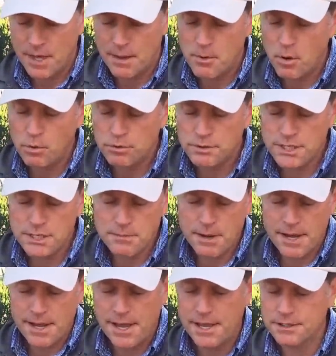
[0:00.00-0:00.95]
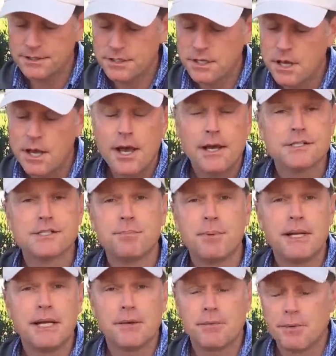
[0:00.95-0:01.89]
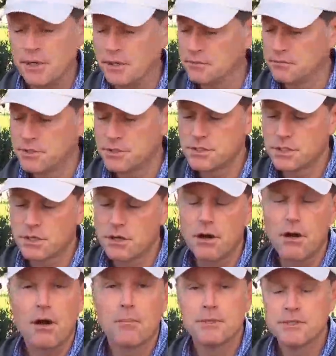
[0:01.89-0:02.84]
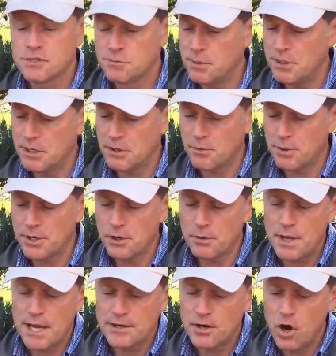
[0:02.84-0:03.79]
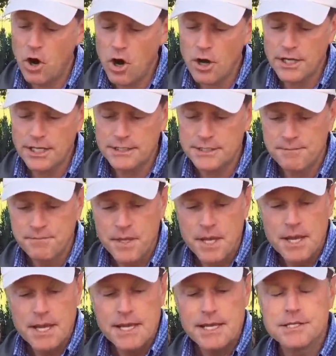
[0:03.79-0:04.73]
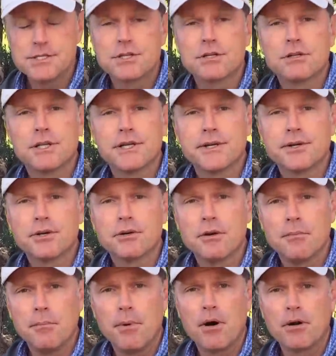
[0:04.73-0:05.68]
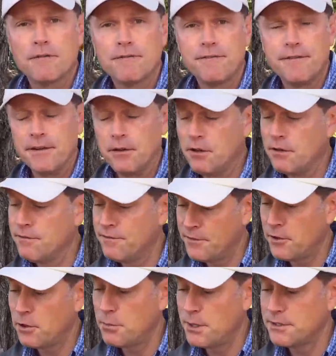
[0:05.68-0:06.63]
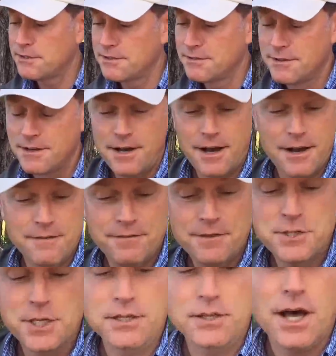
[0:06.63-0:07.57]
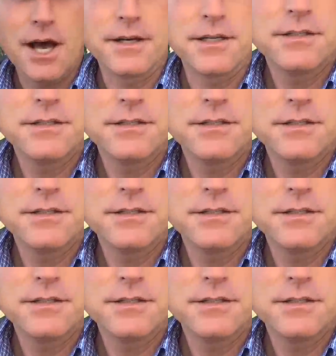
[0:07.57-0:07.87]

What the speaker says: I'm holding in my hand a spinning reel, just a common spinning reel, and on it is clear monofilament fishing line.